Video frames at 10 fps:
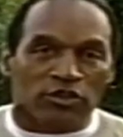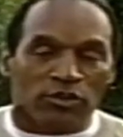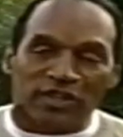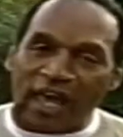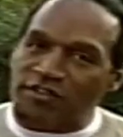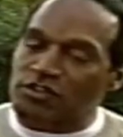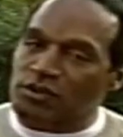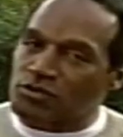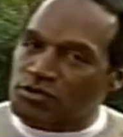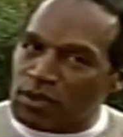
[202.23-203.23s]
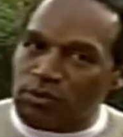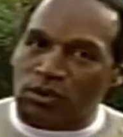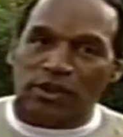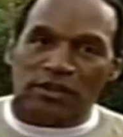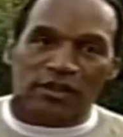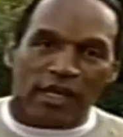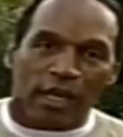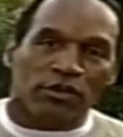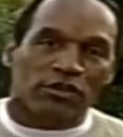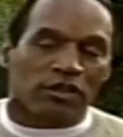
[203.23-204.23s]
She was having some trouble with the
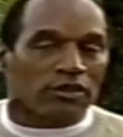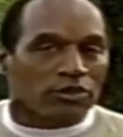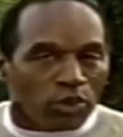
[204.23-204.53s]
neighbor to the